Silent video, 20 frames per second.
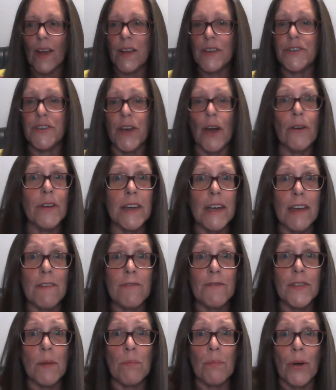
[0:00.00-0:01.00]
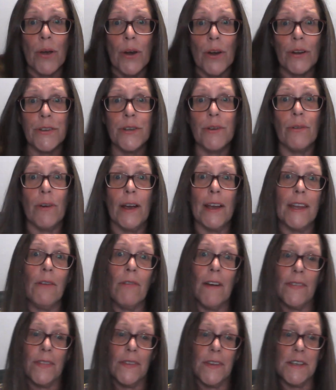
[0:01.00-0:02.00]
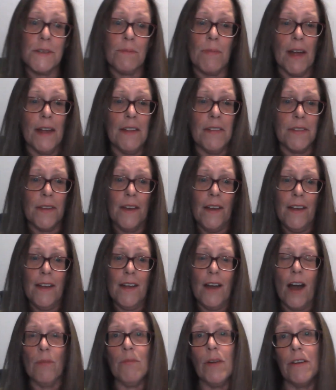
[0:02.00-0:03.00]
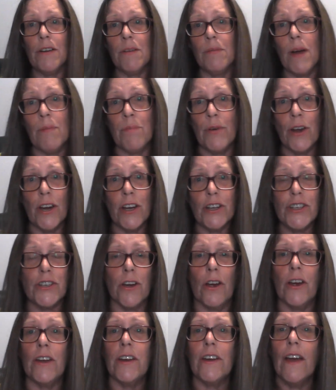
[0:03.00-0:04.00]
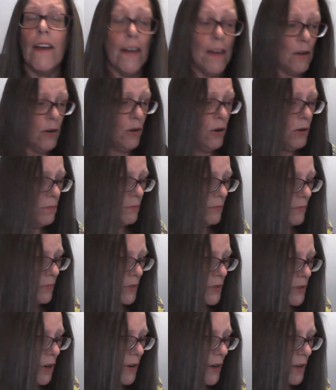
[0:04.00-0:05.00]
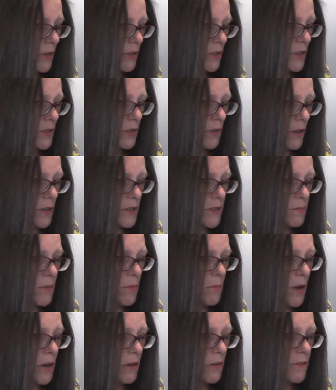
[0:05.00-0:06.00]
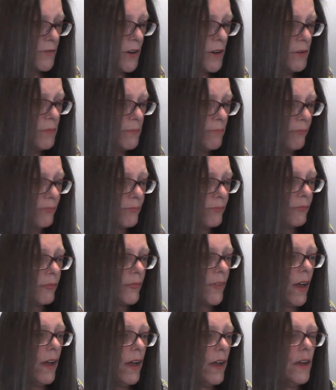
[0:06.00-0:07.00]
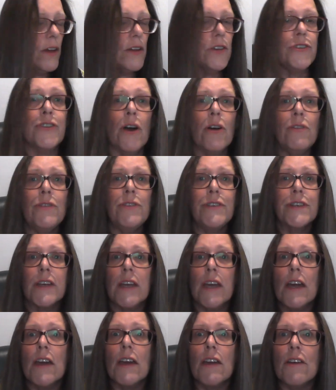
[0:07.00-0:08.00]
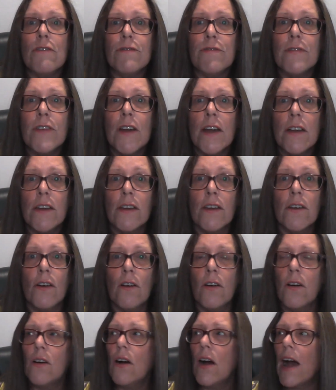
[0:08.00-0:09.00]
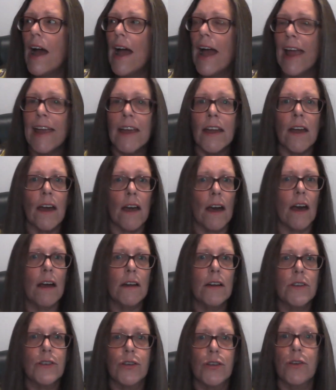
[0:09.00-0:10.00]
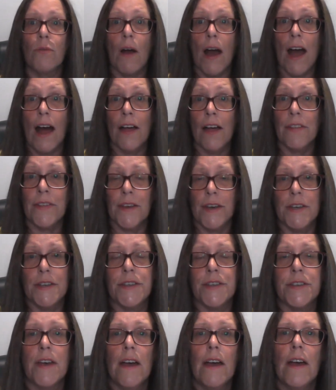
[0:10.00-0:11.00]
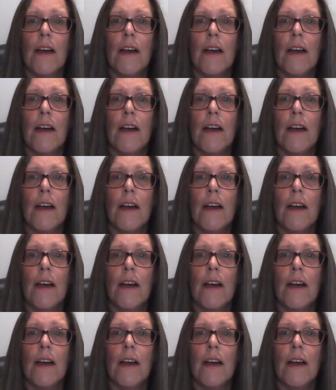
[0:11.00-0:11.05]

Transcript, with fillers: Don't give the bird to anyone this month. I'm wearing my bird shirt. Oop, sorry, just lost my microphone. Don't give your anger to others.